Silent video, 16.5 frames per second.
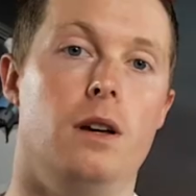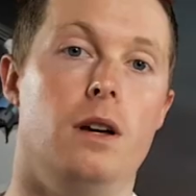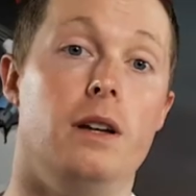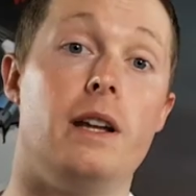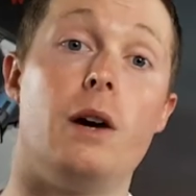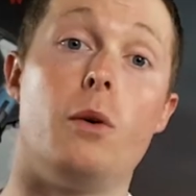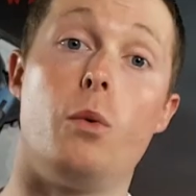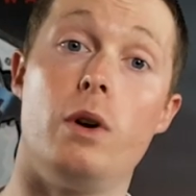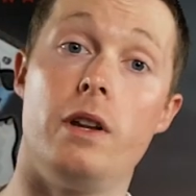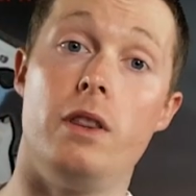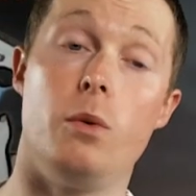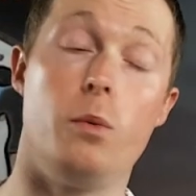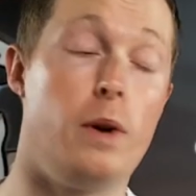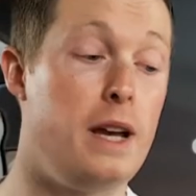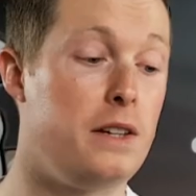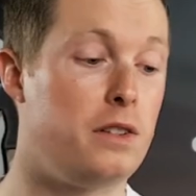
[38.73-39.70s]
Now, one of the
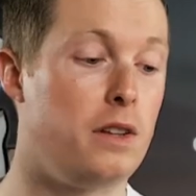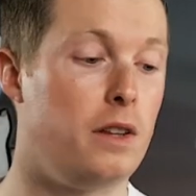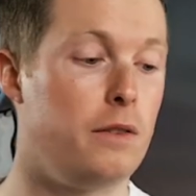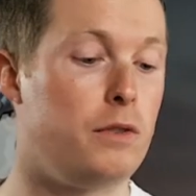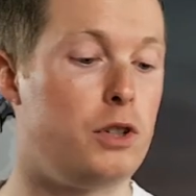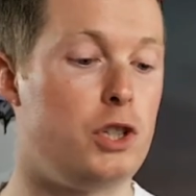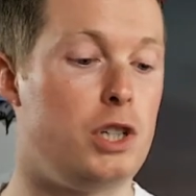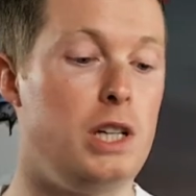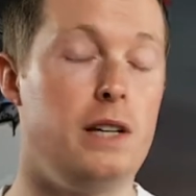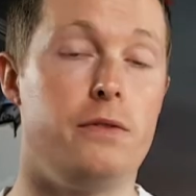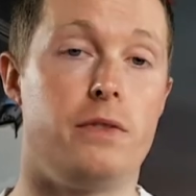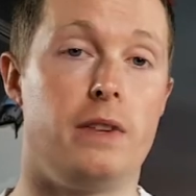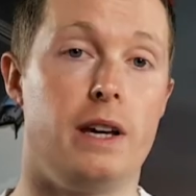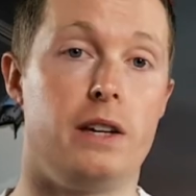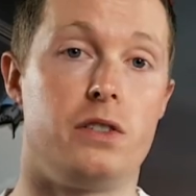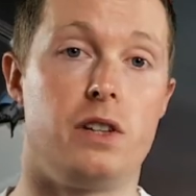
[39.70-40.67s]
ways that they've achieved
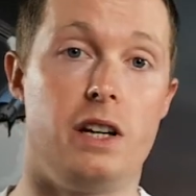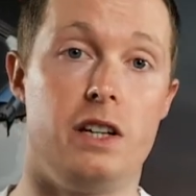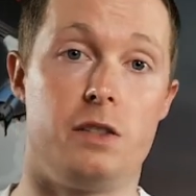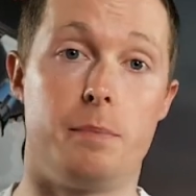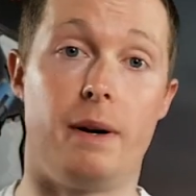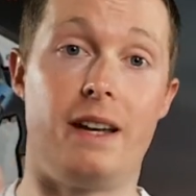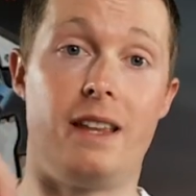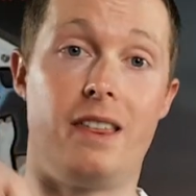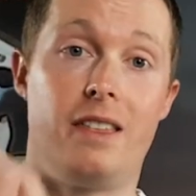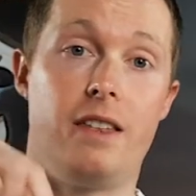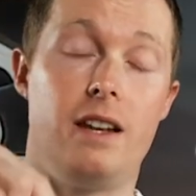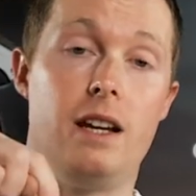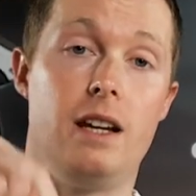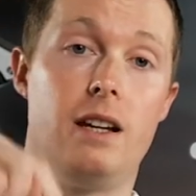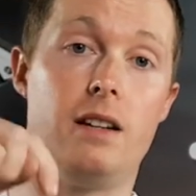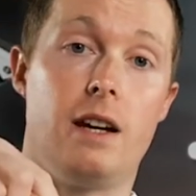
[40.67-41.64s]
this is by
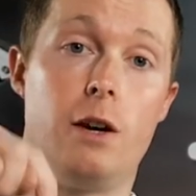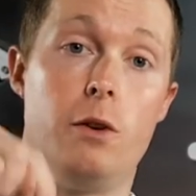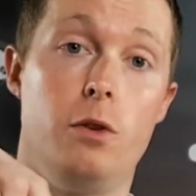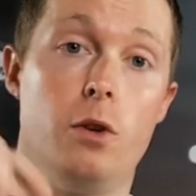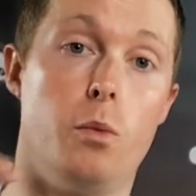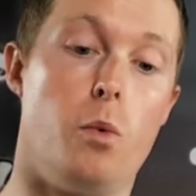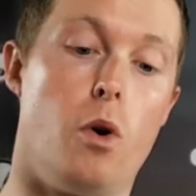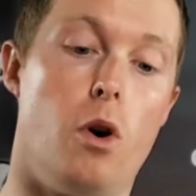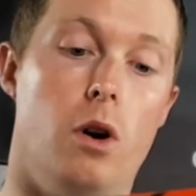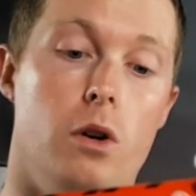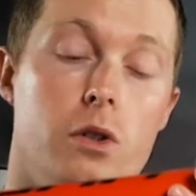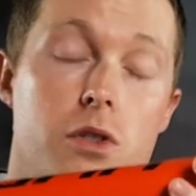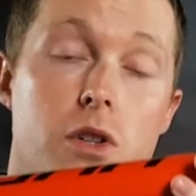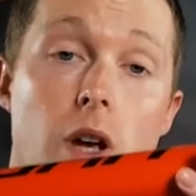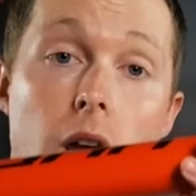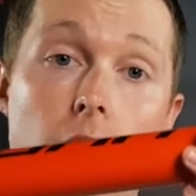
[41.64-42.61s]
thinning down the
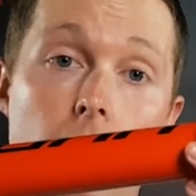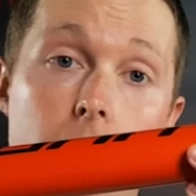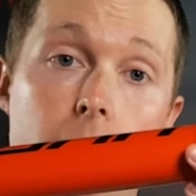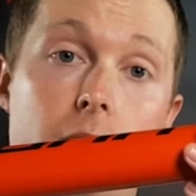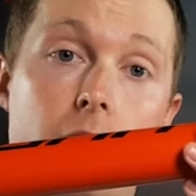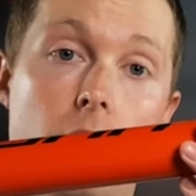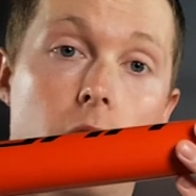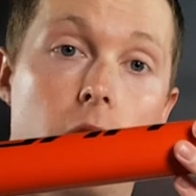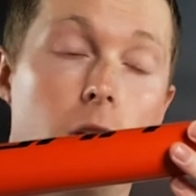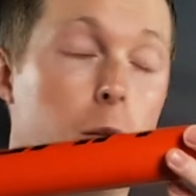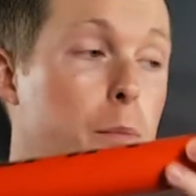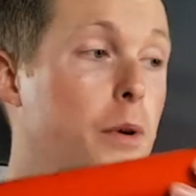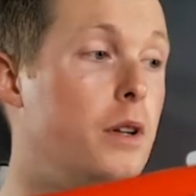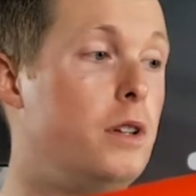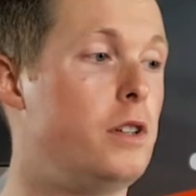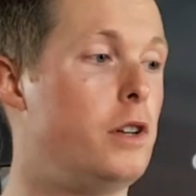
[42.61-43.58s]
walls of the
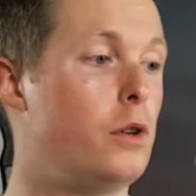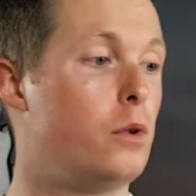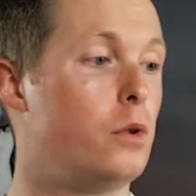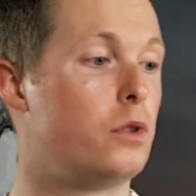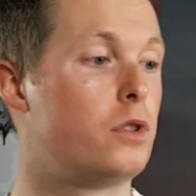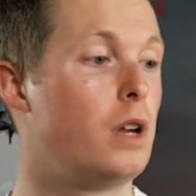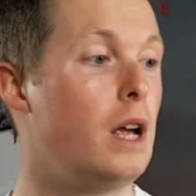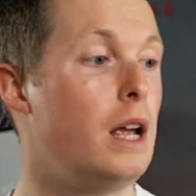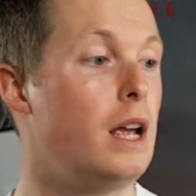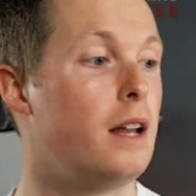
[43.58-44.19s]
carbon used.